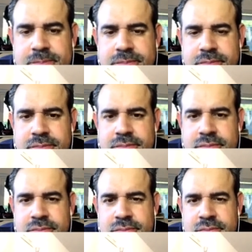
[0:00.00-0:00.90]

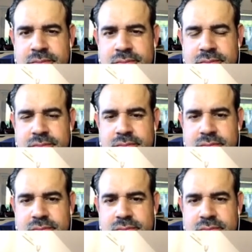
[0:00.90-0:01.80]

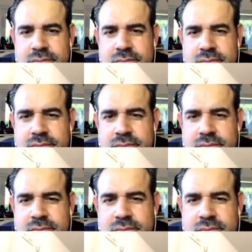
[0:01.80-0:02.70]

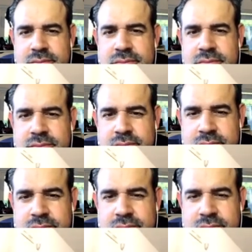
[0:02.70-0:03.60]

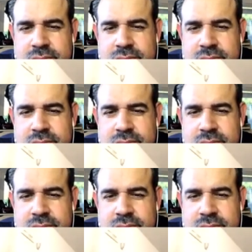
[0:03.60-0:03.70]
(not speaking)